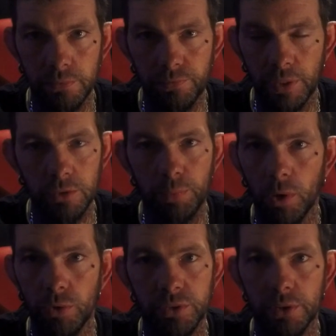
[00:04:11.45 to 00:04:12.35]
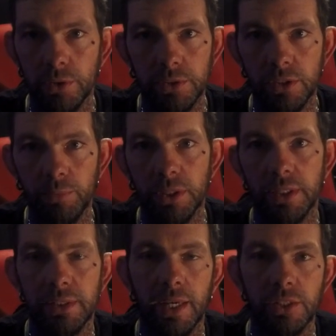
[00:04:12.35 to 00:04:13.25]
fence post or something like
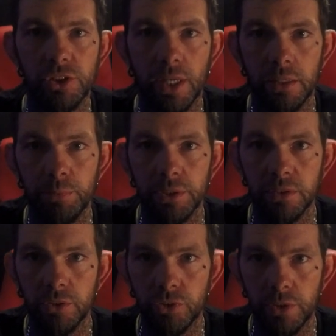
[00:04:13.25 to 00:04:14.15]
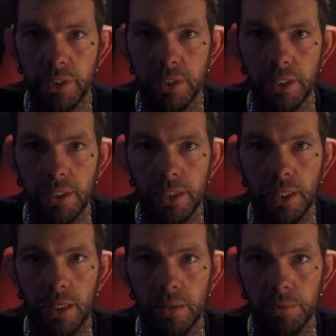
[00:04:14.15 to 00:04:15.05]
that, shine up into the tree,
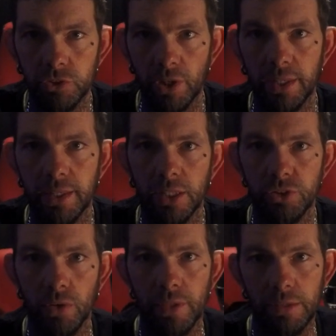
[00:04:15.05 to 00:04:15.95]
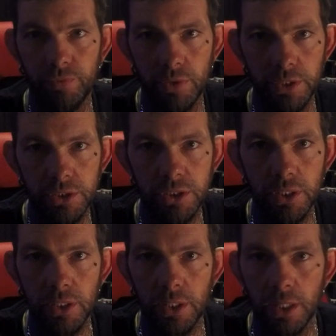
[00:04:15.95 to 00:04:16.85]
and try to catch all that footage.
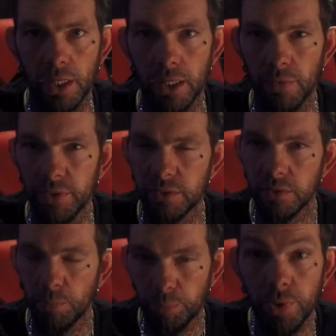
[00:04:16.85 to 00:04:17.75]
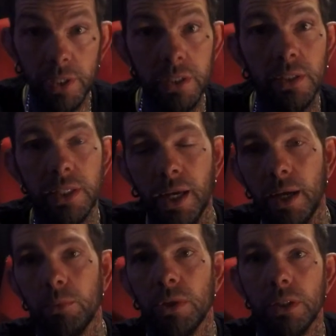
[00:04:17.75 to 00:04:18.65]
This is a pretty good
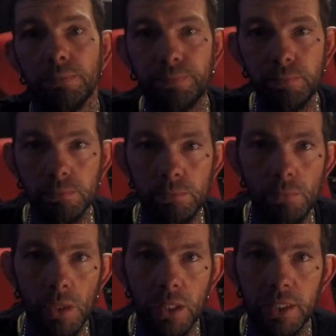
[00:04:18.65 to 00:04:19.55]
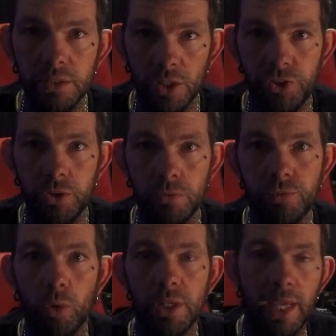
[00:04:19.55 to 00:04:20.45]
camera. It does shoot in
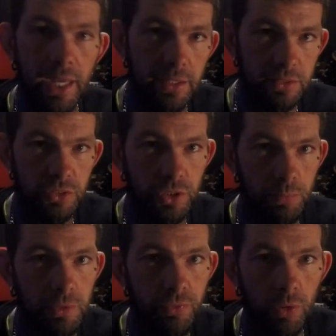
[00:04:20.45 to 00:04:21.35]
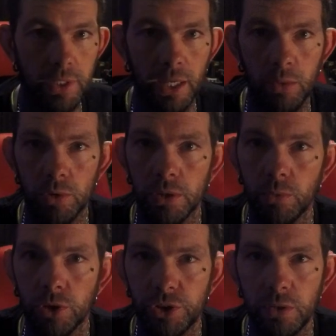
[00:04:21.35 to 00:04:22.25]
4K. This should be 4K.
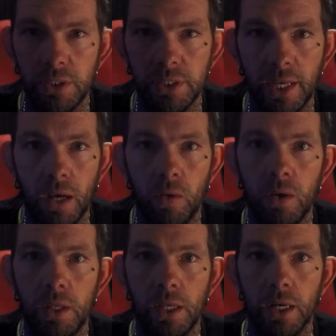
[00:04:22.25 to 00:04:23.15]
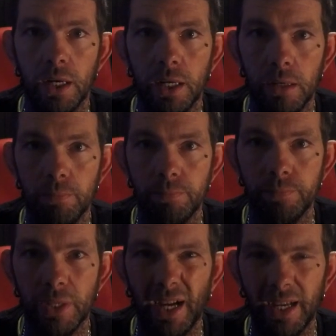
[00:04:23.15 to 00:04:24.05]
We're shooting it now.
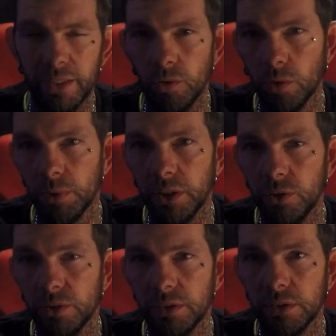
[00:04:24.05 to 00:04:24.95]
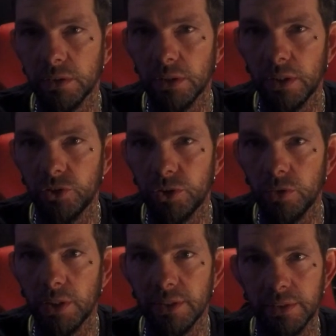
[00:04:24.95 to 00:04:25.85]
I normally use and
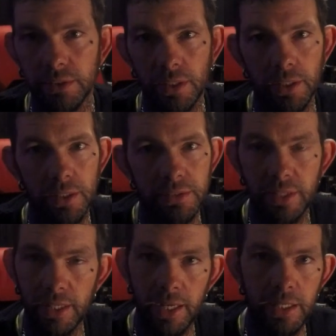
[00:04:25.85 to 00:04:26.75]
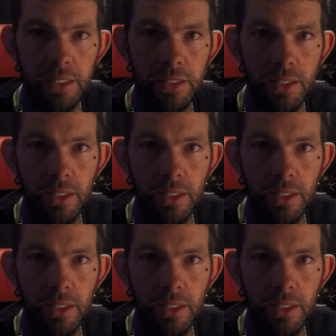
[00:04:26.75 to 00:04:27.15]
shoot in 1080